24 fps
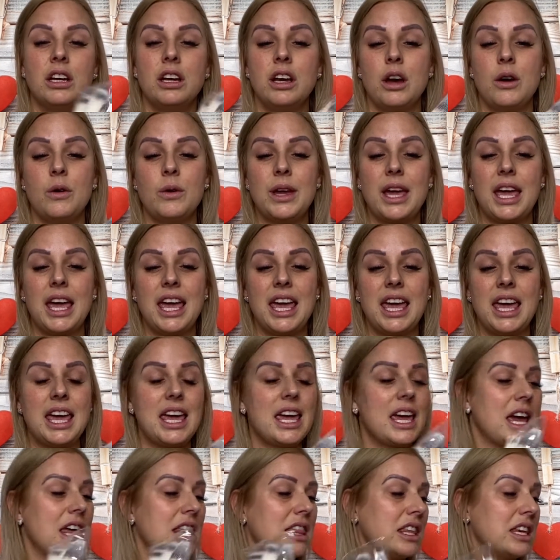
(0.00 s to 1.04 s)
Okay,
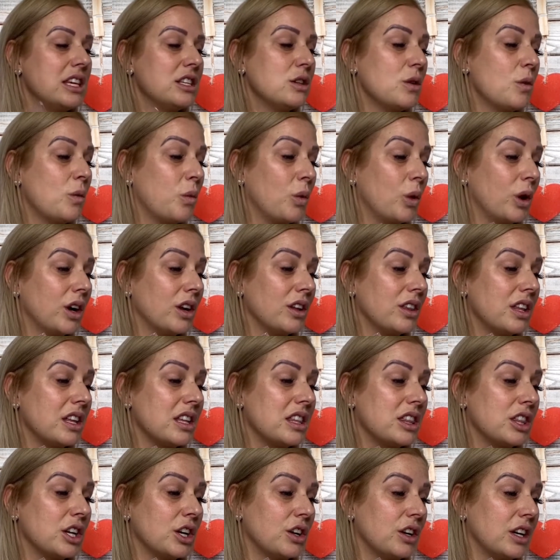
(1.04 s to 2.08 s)
and these are worth
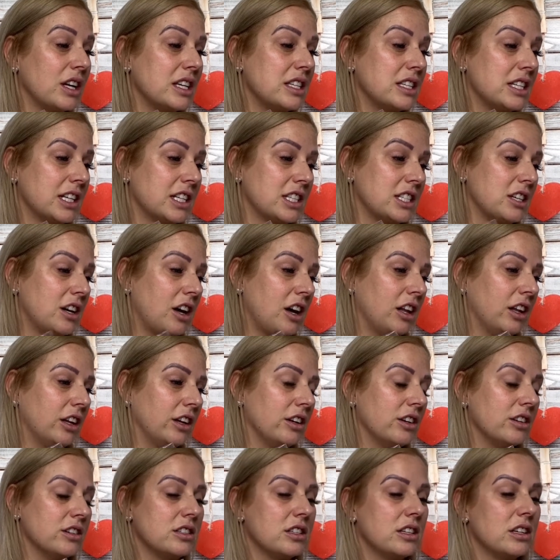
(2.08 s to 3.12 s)

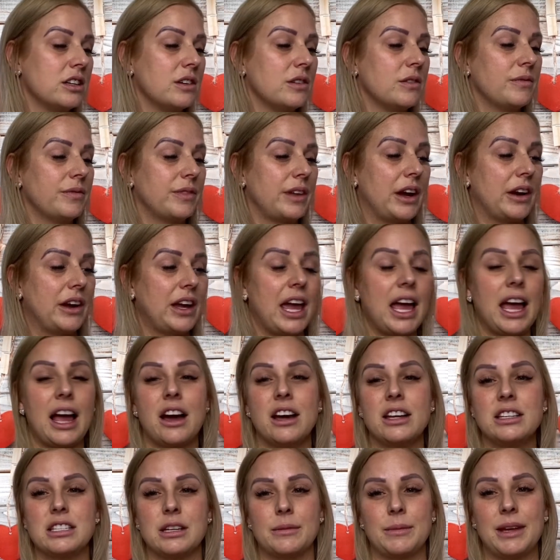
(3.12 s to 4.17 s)
$36. Okay,
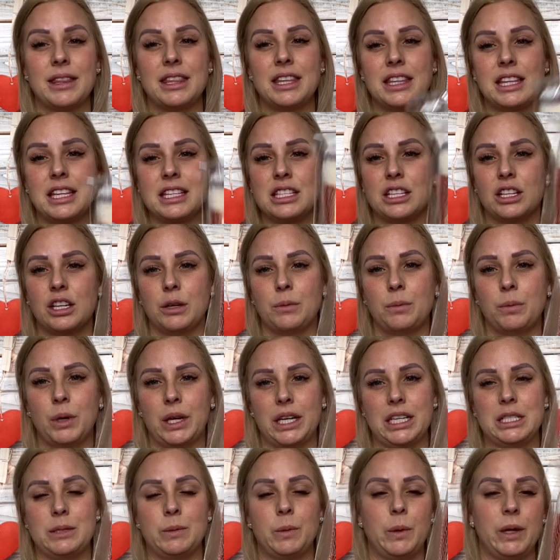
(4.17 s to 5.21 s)
awesome. I think that's a good
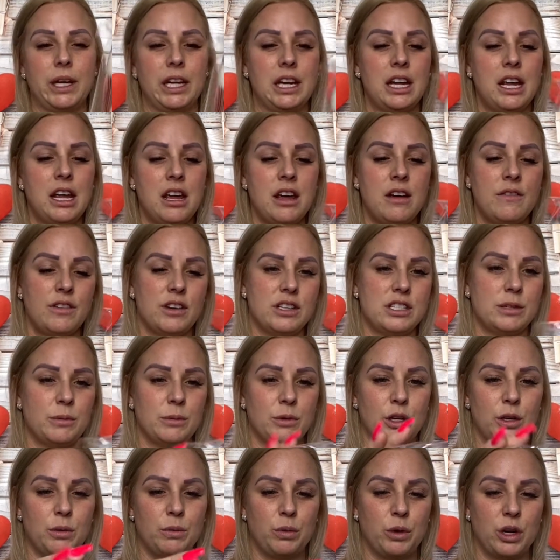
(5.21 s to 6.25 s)
price point for some
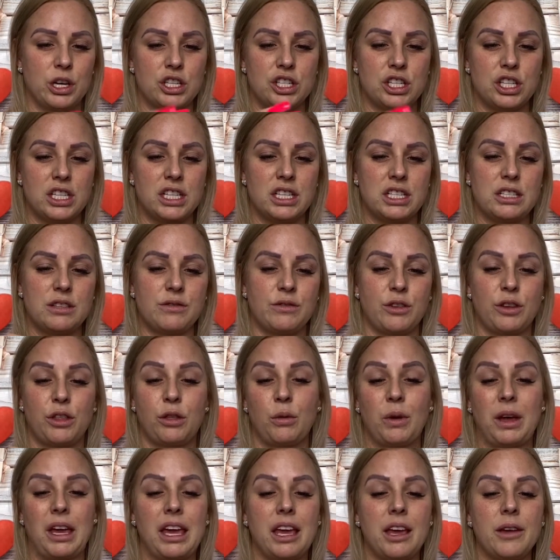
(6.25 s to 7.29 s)
good brushes for
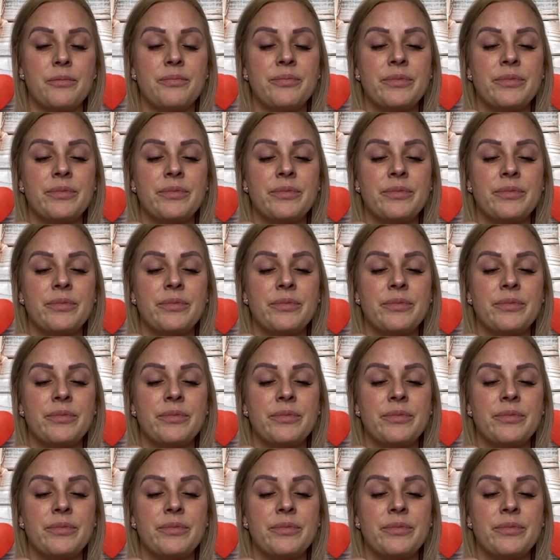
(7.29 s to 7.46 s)
free.